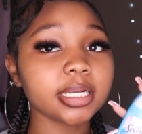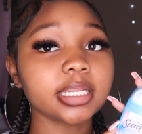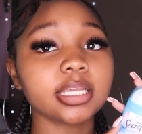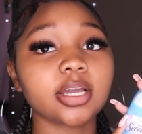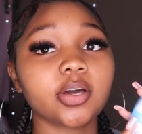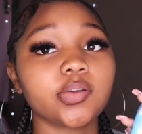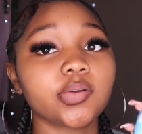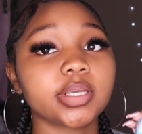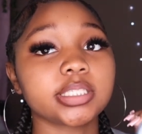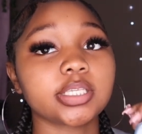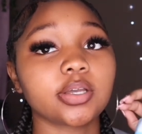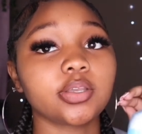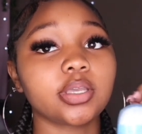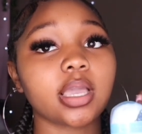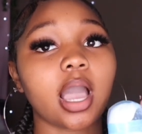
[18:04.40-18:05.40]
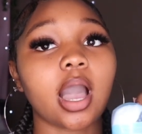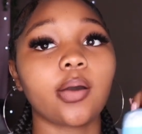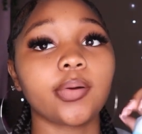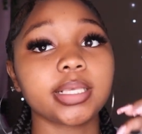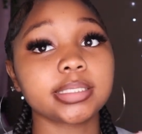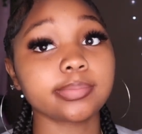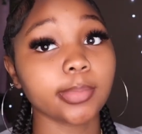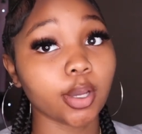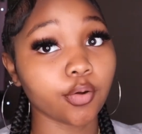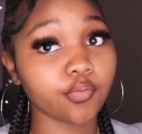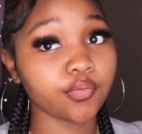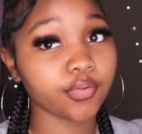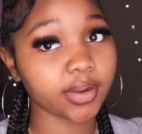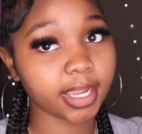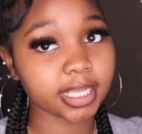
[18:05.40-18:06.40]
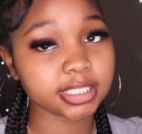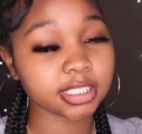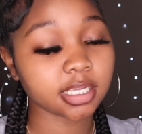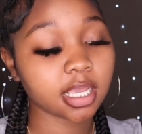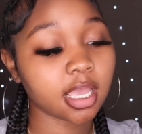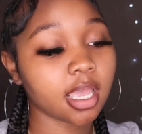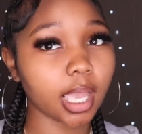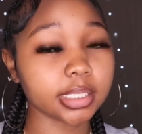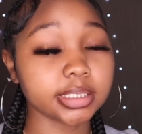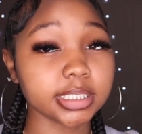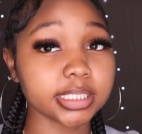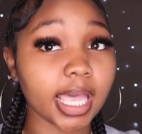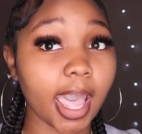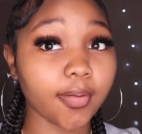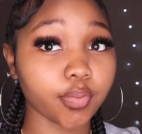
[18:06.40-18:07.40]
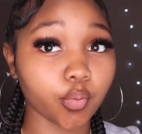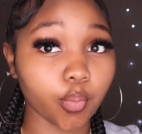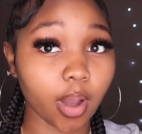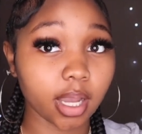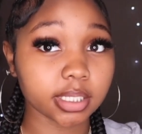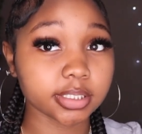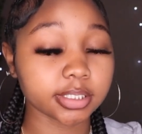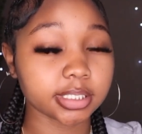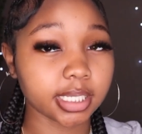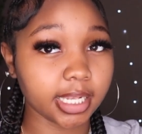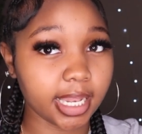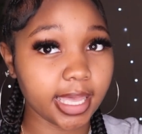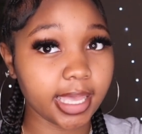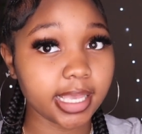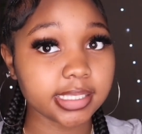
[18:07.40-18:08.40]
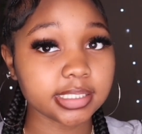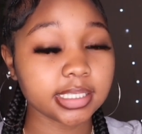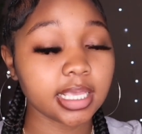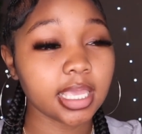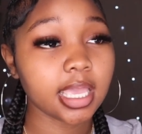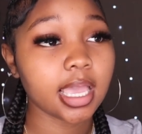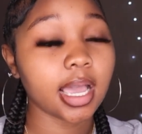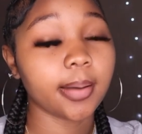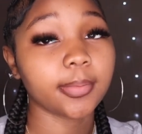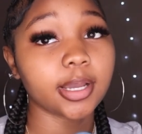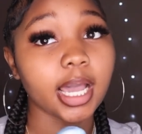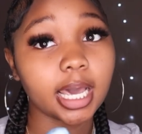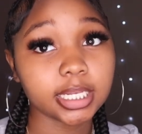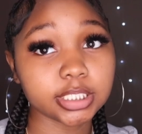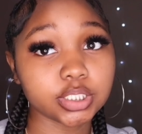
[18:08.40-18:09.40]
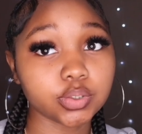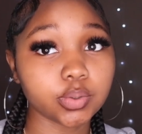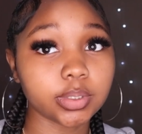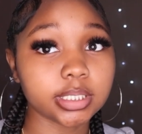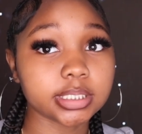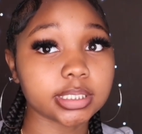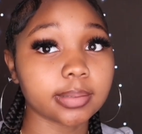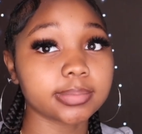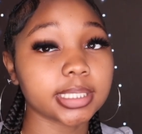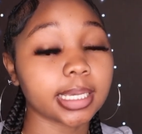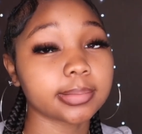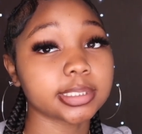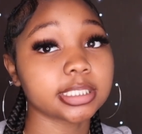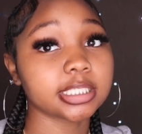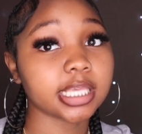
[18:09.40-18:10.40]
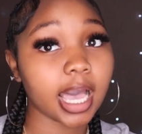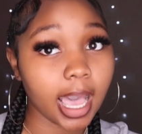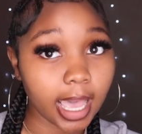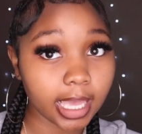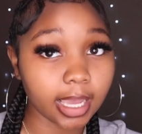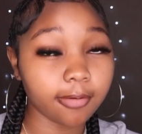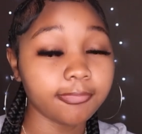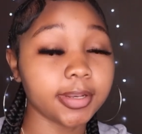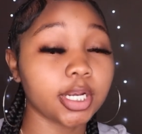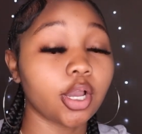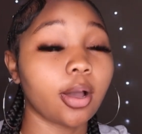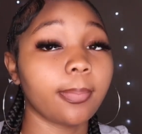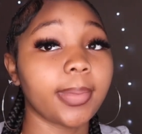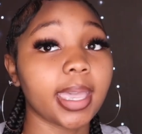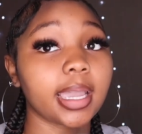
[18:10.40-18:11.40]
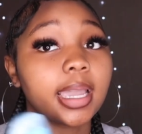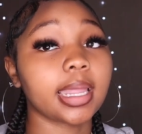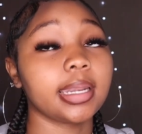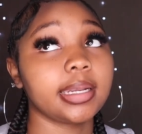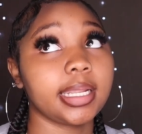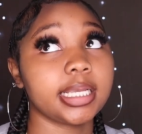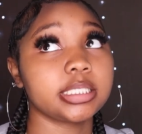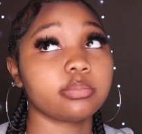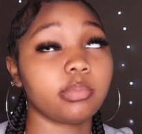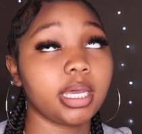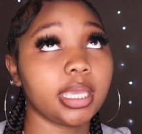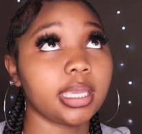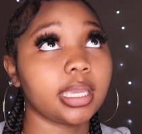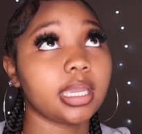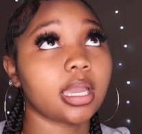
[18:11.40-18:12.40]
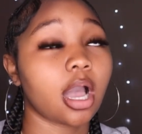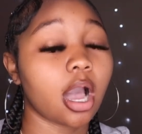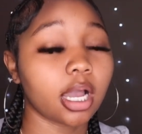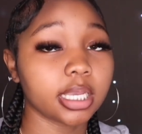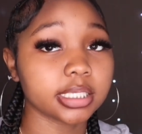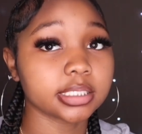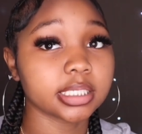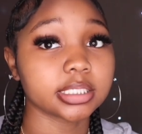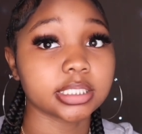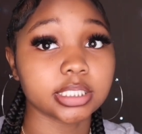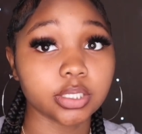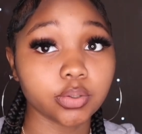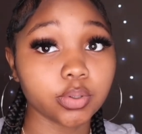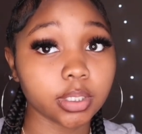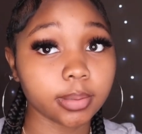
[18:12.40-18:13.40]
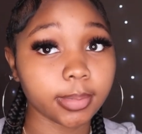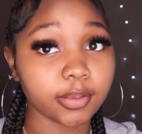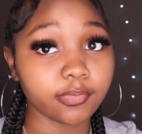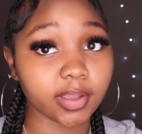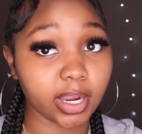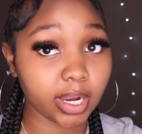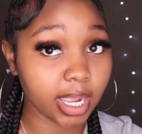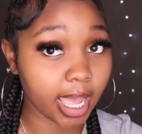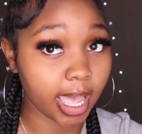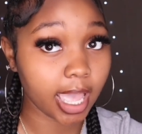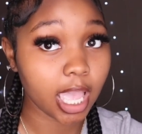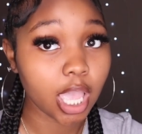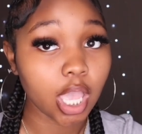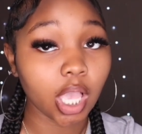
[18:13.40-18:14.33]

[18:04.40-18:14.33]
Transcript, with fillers: your deodorant so you can always smell fresh since i have to walk to class i'm a college student sometimes it's hot i'm gonna go back next month in august it's still gonna be very hot